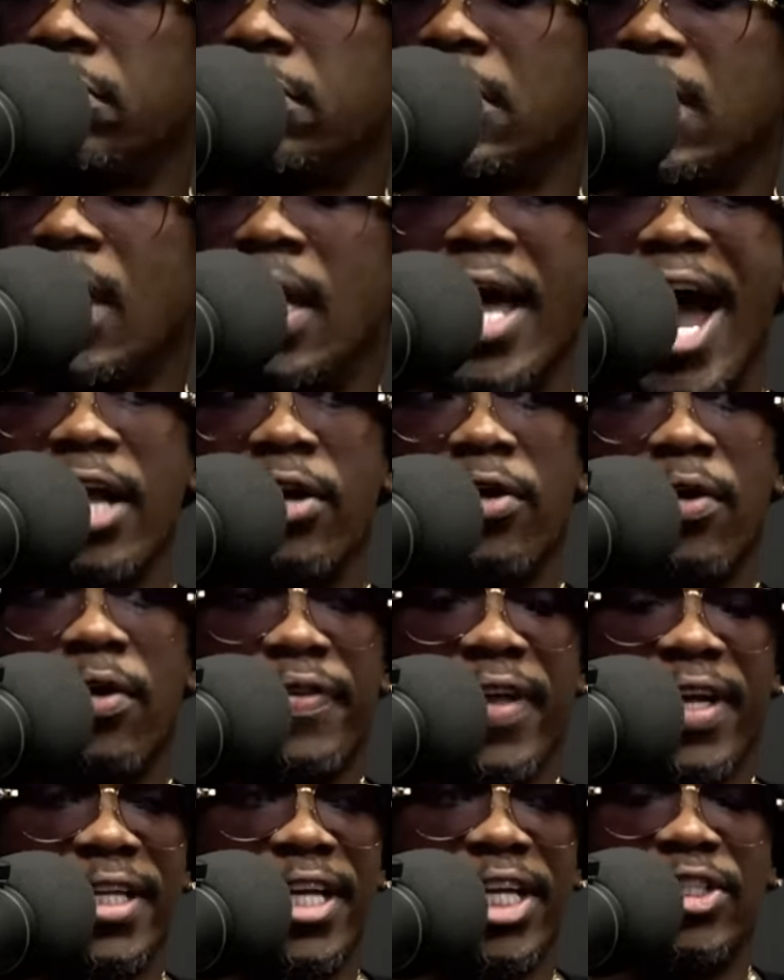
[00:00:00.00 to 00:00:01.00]
I don't
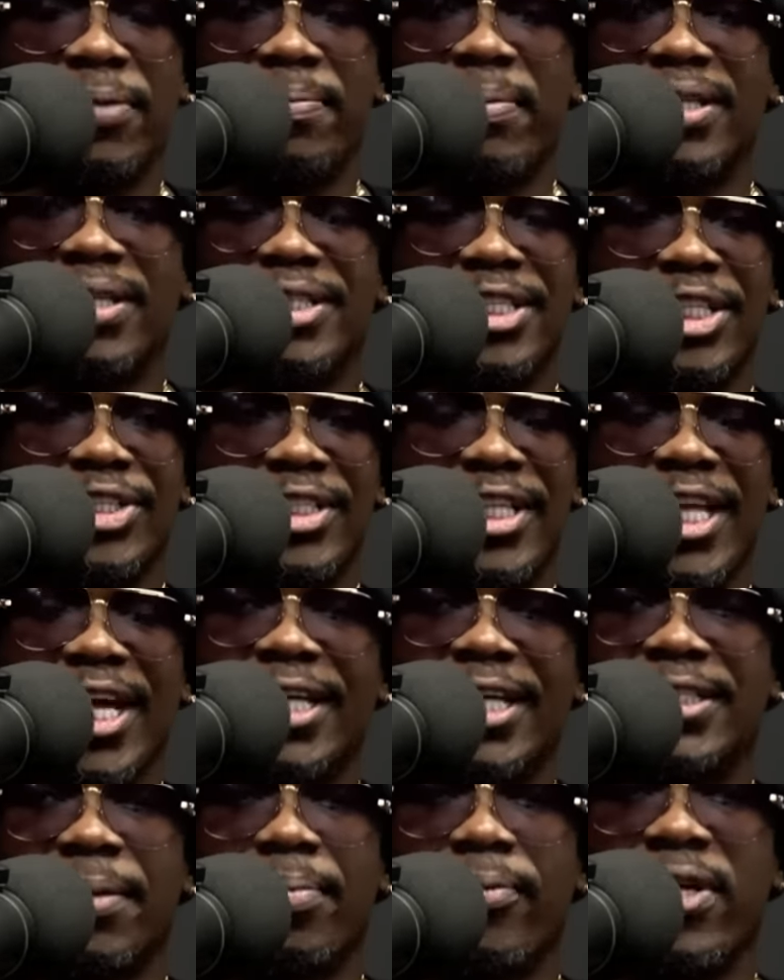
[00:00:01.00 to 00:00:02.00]
think there should be a such thing as
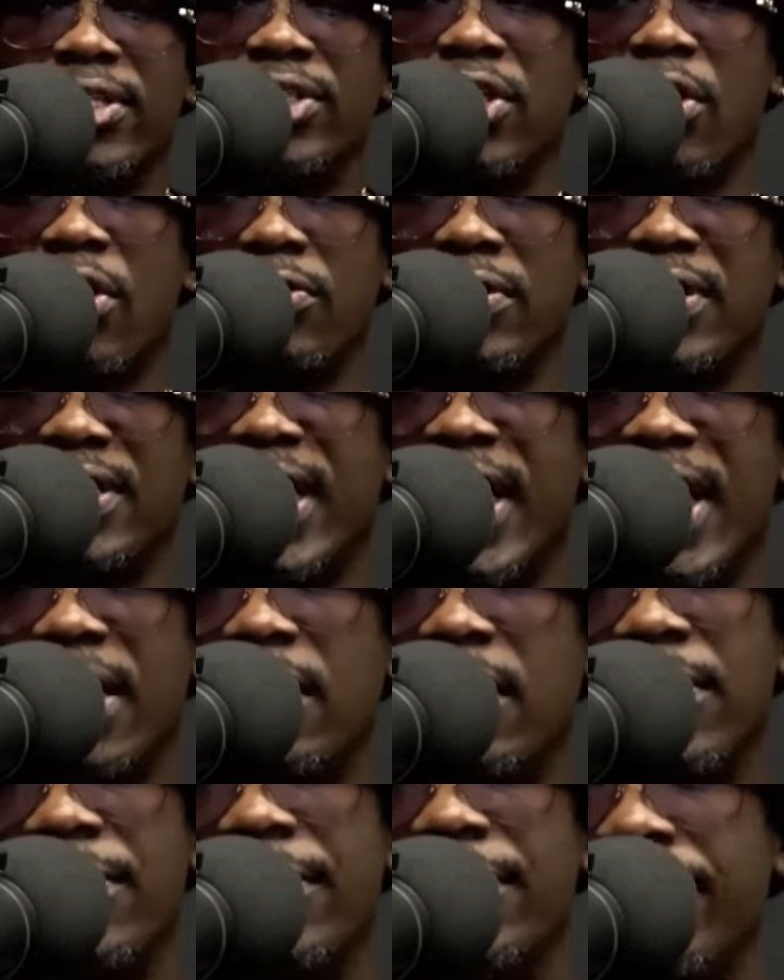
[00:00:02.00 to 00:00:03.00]
a preacher on the down
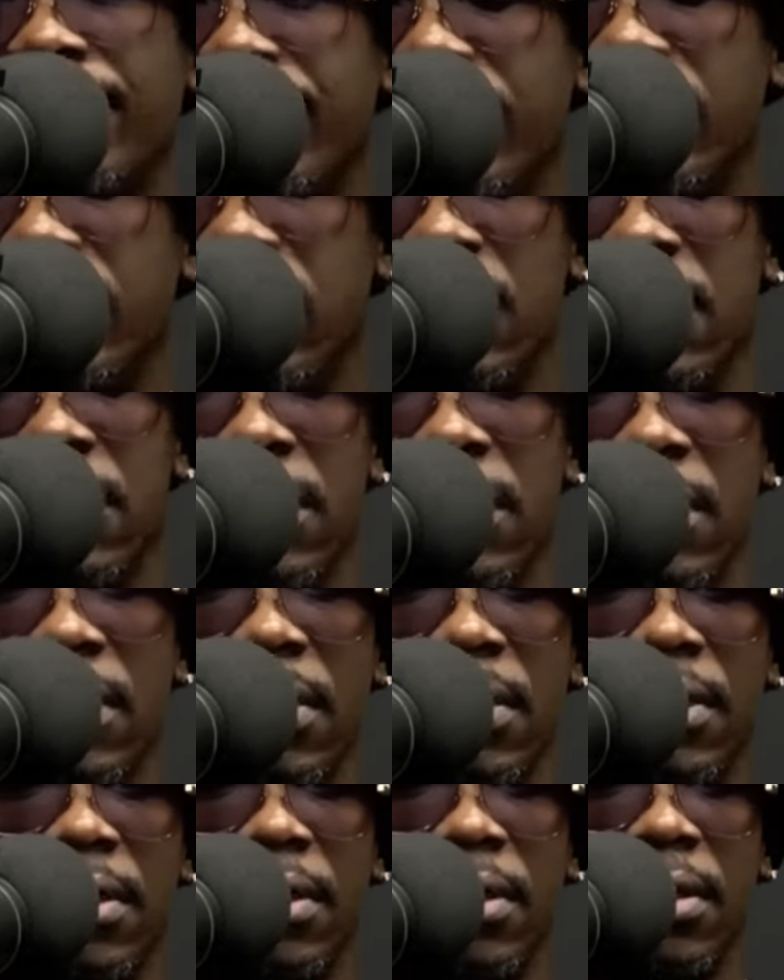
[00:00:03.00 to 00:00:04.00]
low.
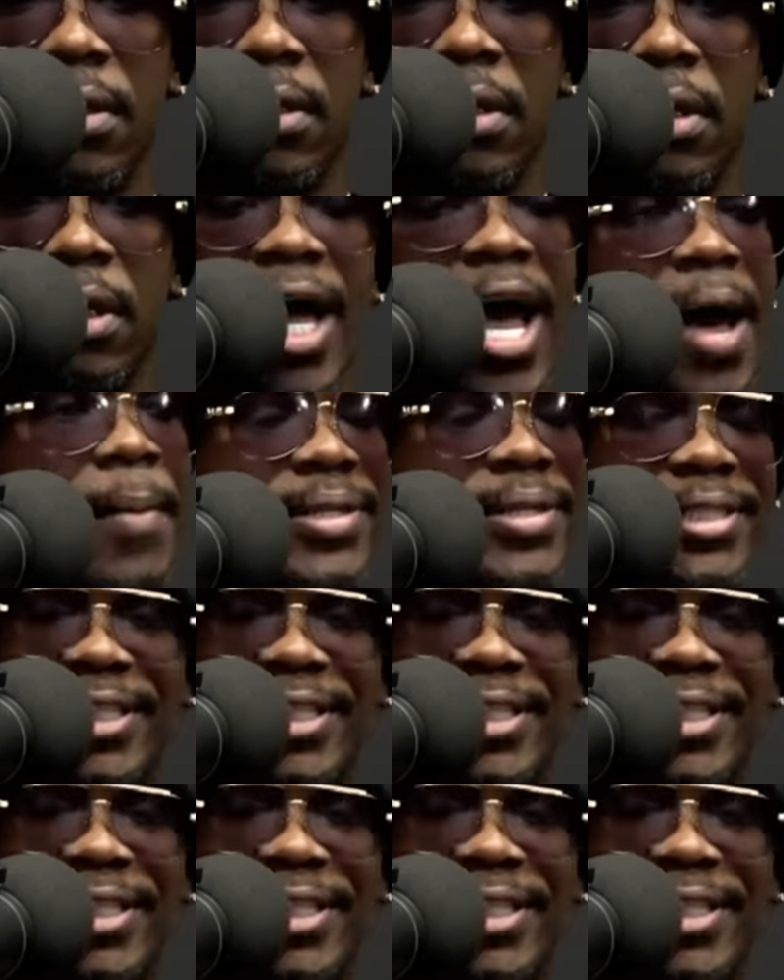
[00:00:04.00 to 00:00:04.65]
I'm going to say it